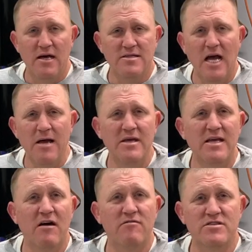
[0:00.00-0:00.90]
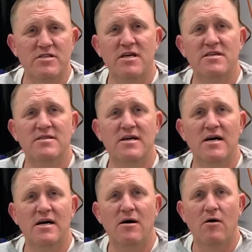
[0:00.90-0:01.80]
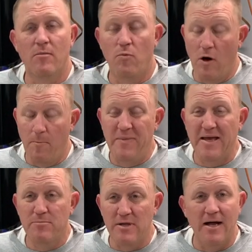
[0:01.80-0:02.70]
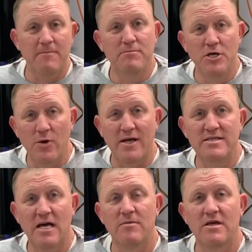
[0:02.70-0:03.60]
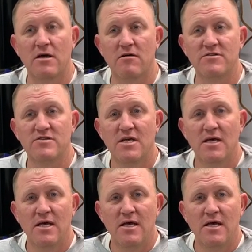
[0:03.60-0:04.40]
timing covers big block Buick timing covers.